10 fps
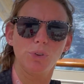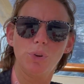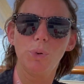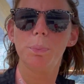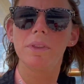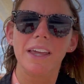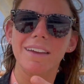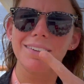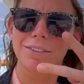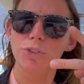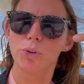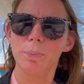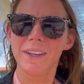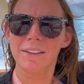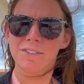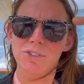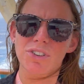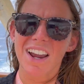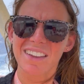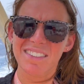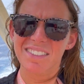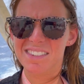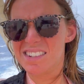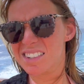Too blessed to be stressed.